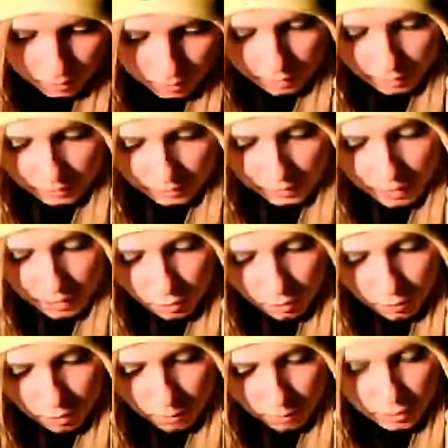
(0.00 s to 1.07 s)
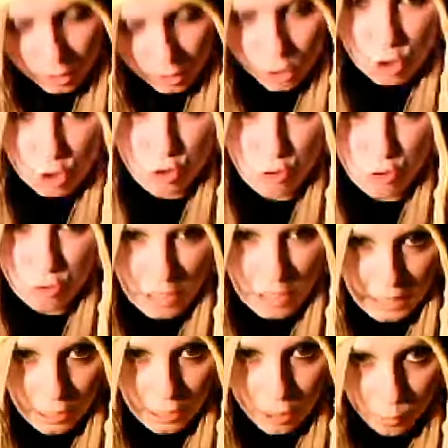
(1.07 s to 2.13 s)
And now comes the
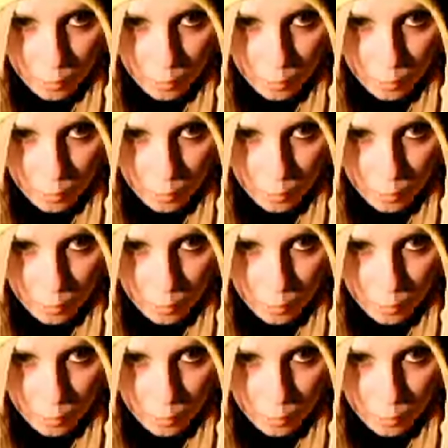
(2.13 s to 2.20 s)
trickier